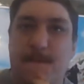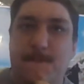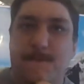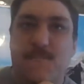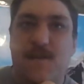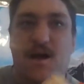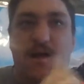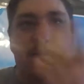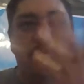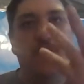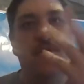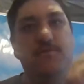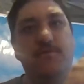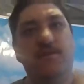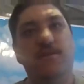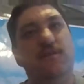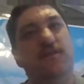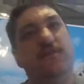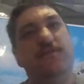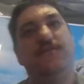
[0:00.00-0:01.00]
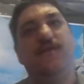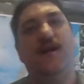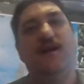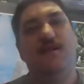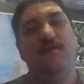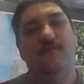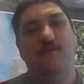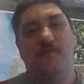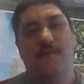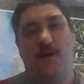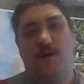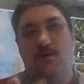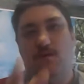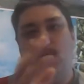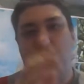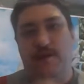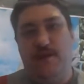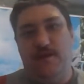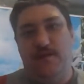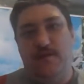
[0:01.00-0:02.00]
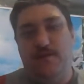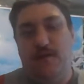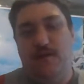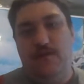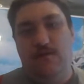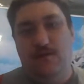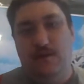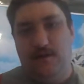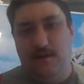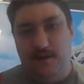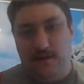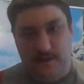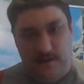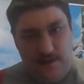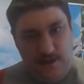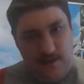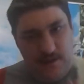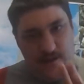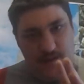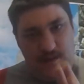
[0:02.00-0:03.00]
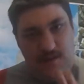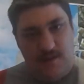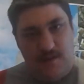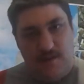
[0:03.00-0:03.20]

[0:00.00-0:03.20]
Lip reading: I suppose another factor about this, though, is